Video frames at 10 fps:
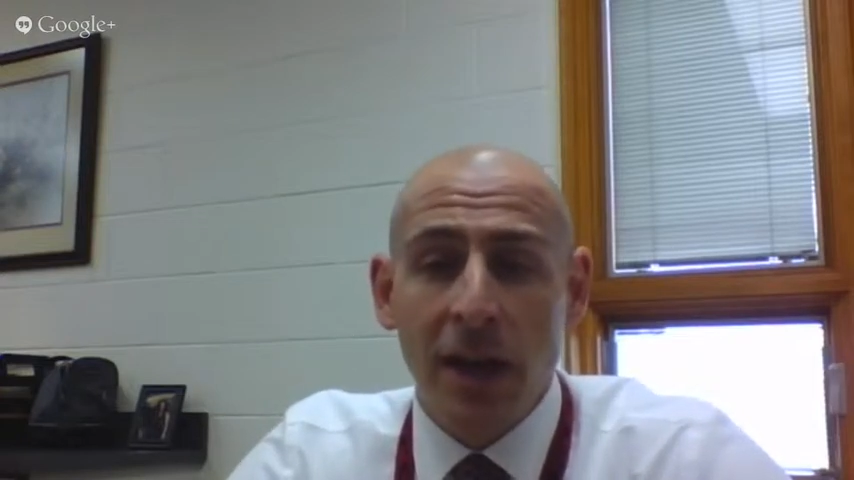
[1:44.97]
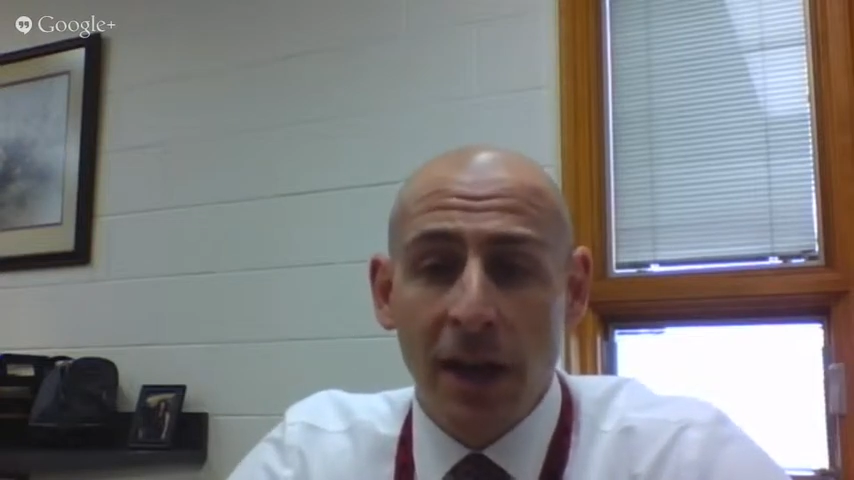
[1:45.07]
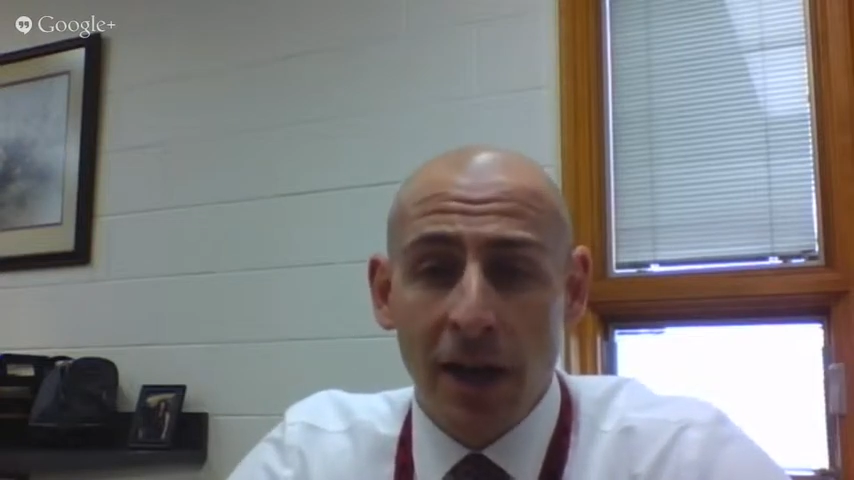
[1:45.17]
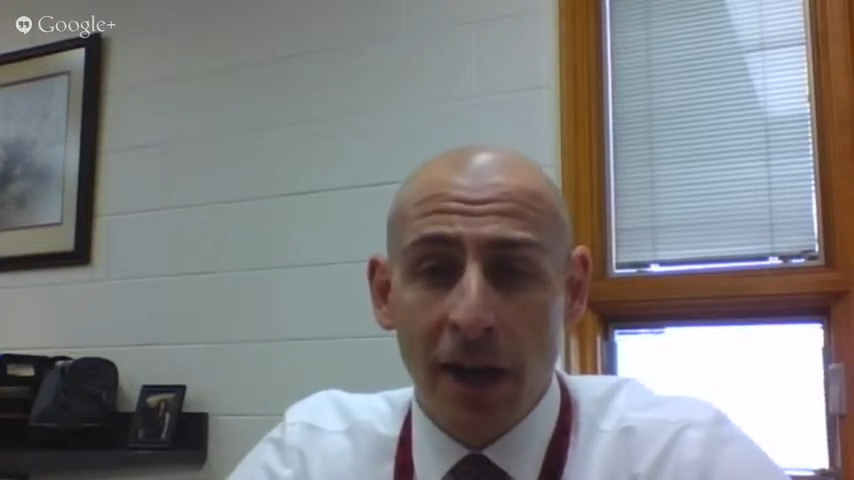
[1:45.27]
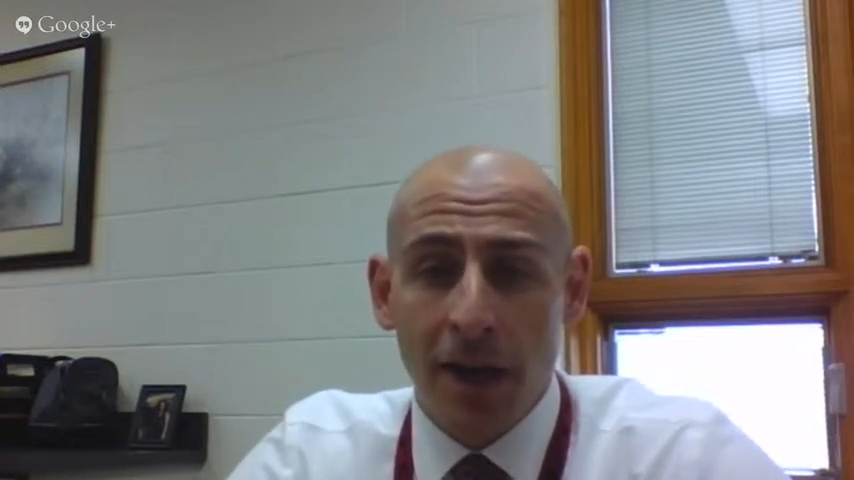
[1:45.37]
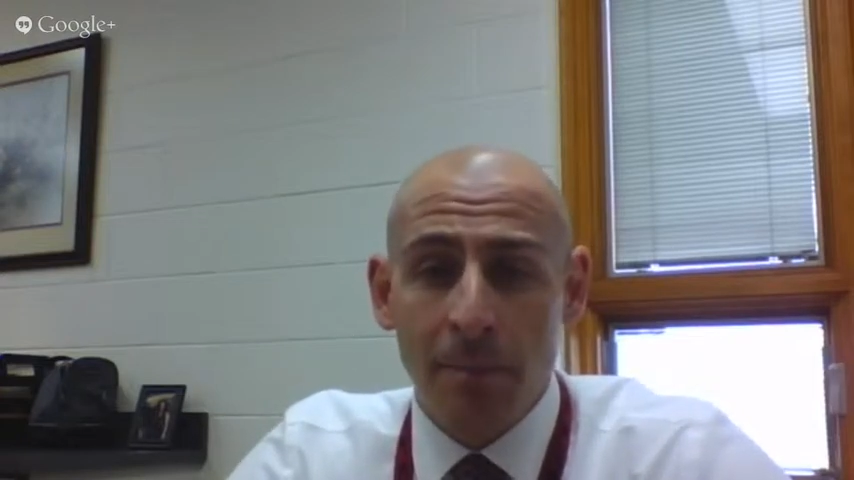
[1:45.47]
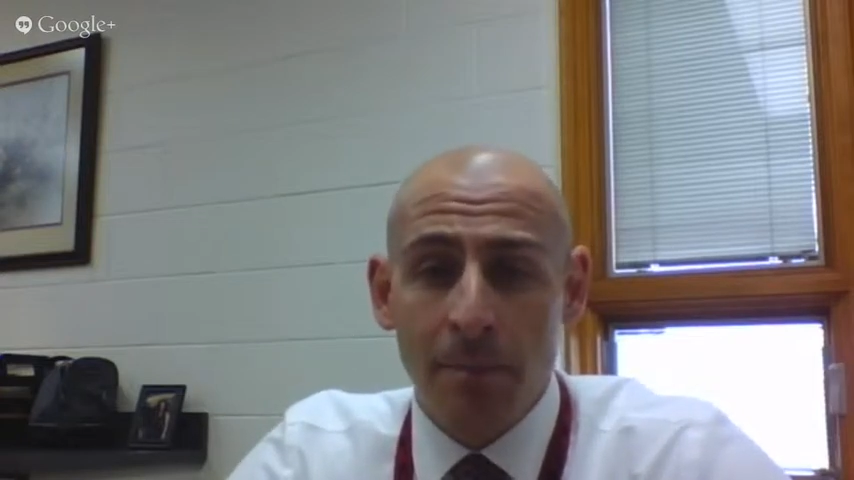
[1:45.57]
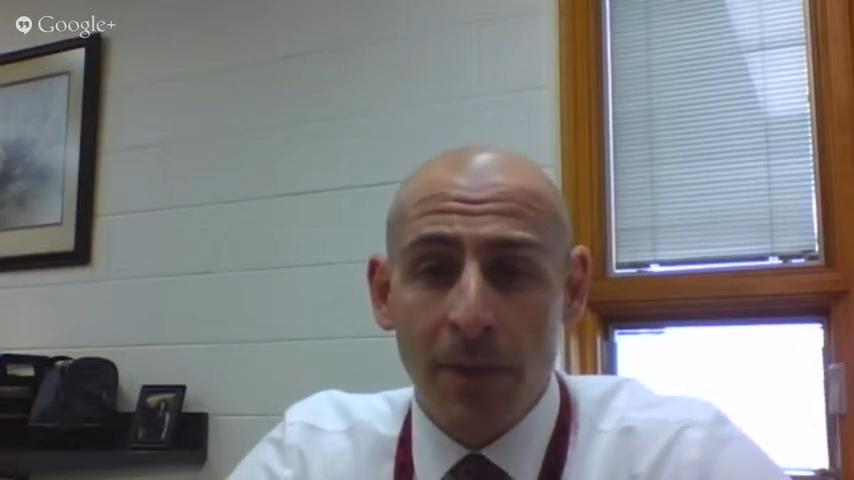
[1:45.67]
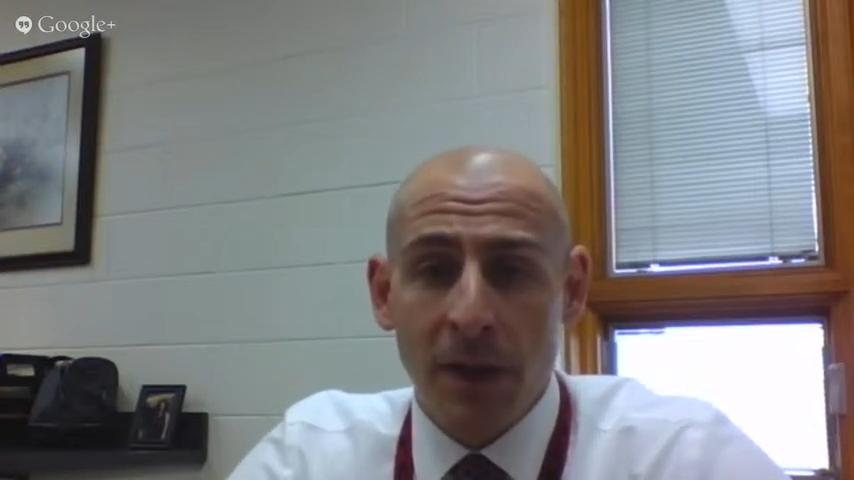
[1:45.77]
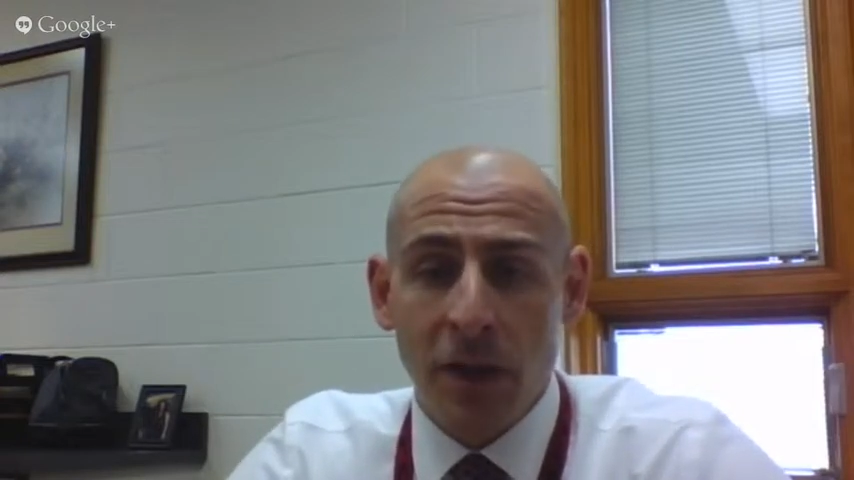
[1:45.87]

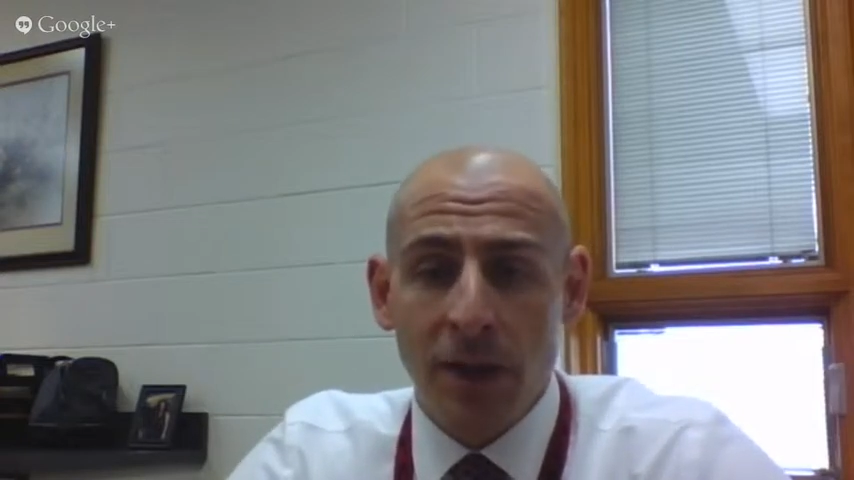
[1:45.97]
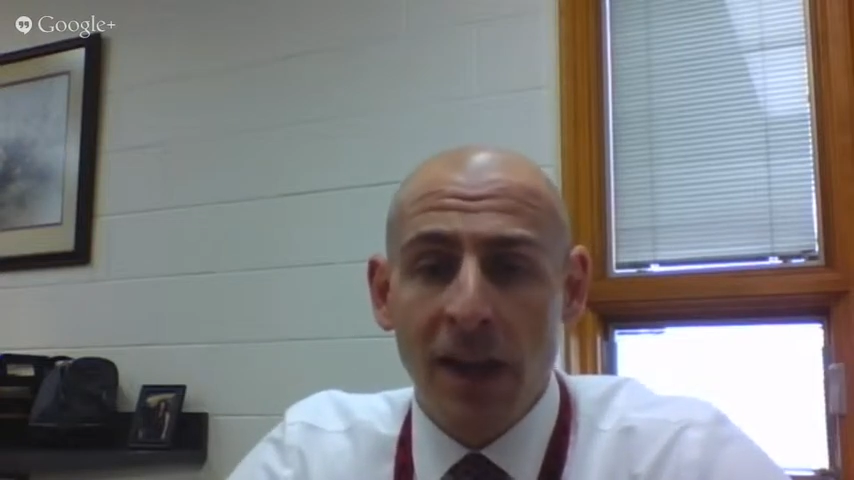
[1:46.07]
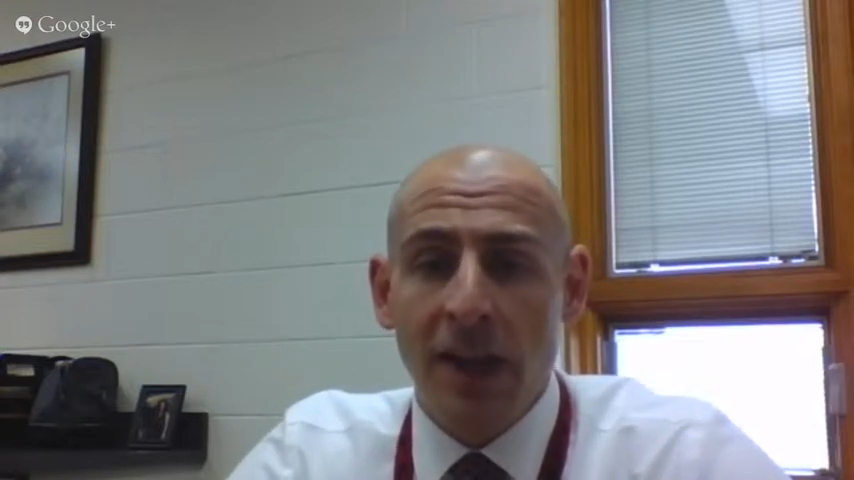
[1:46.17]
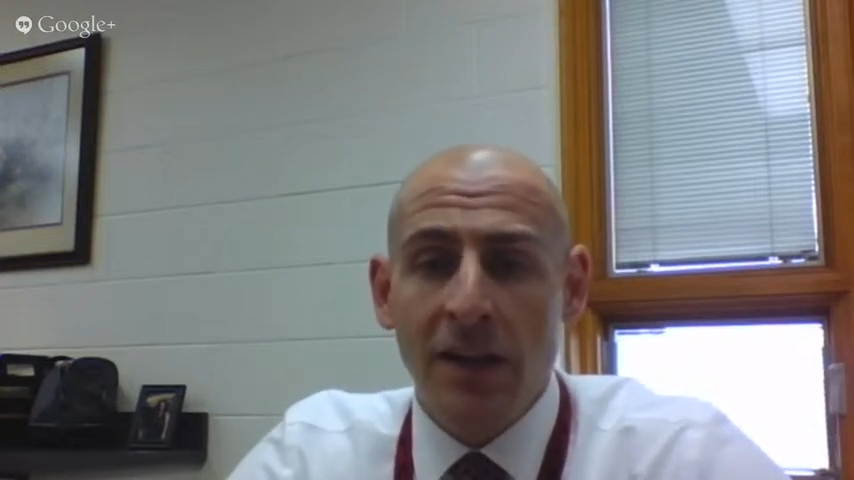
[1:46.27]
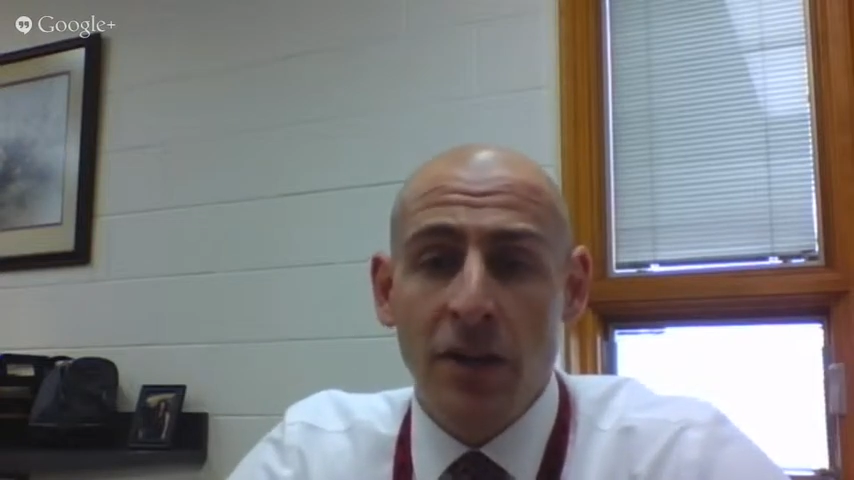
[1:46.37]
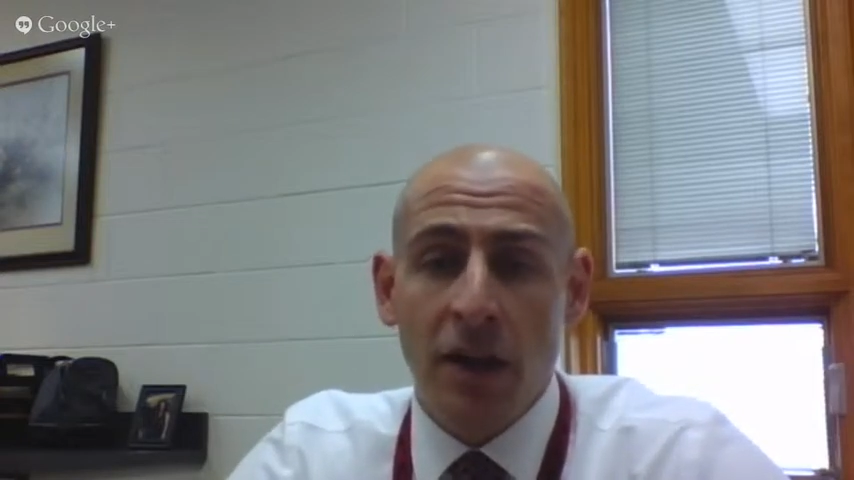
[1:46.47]
that you need.